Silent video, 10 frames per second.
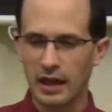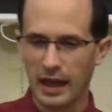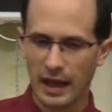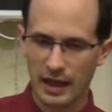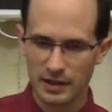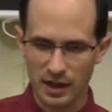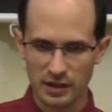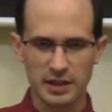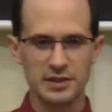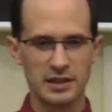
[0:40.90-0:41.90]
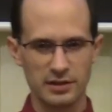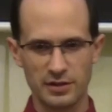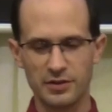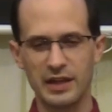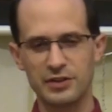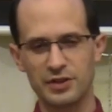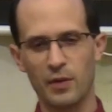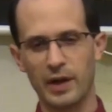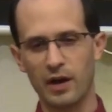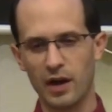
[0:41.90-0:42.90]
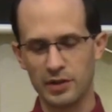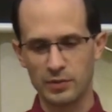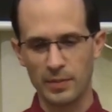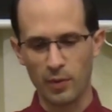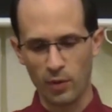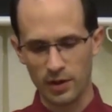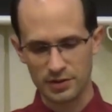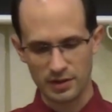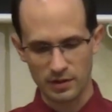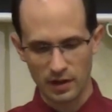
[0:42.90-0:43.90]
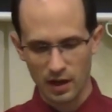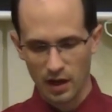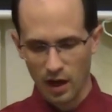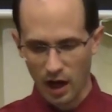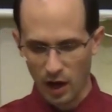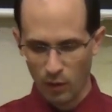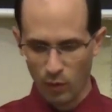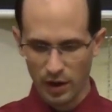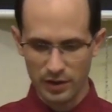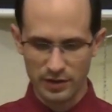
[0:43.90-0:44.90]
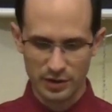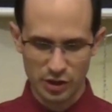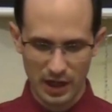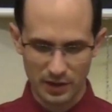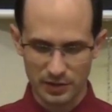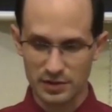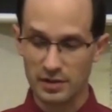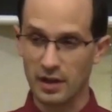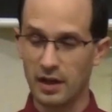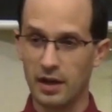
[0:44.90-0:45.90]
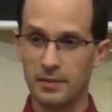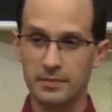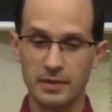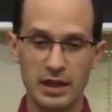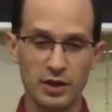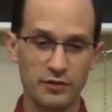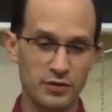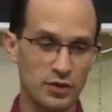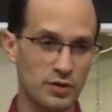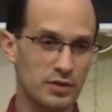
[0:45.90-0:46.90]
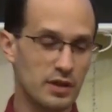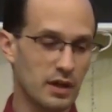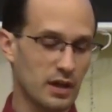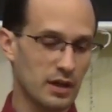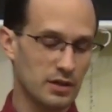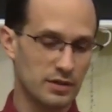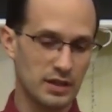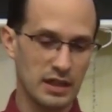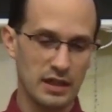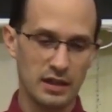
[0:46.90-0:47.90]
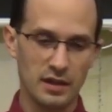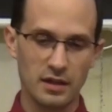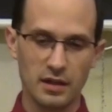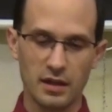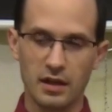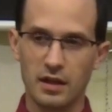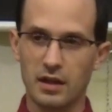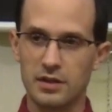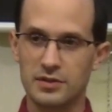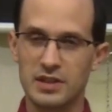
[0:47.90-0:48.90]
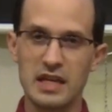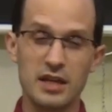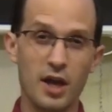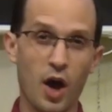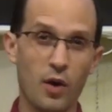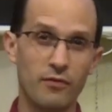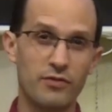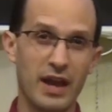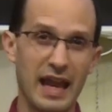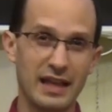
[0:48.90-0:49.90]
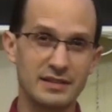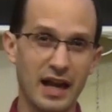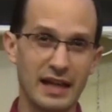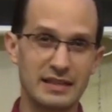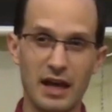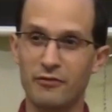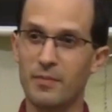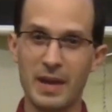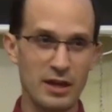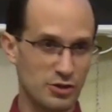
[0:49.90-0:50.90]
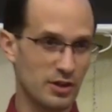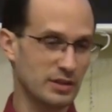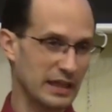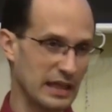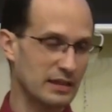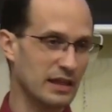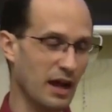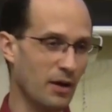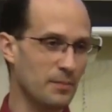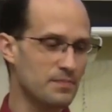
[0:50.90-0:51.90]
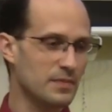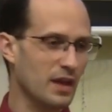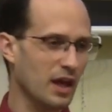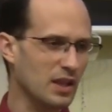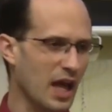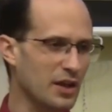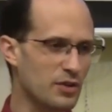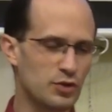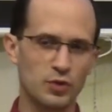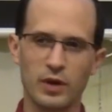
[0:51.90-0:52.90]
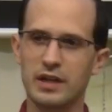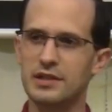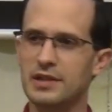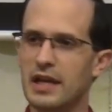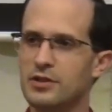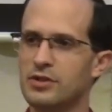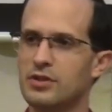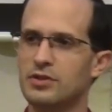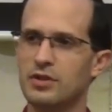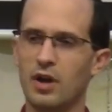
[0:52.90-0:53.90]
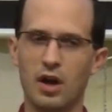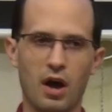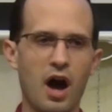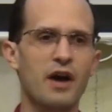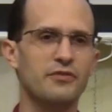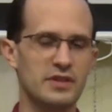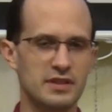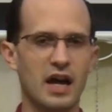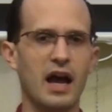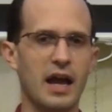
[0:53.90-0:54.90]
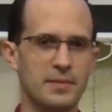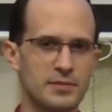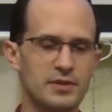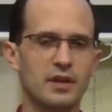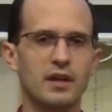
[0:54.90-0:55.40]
and listening to the things going on, the reports. And one of the channels interviewed the CEO of the Anti-Defamation League. Now, a lot of those organizations oftentimes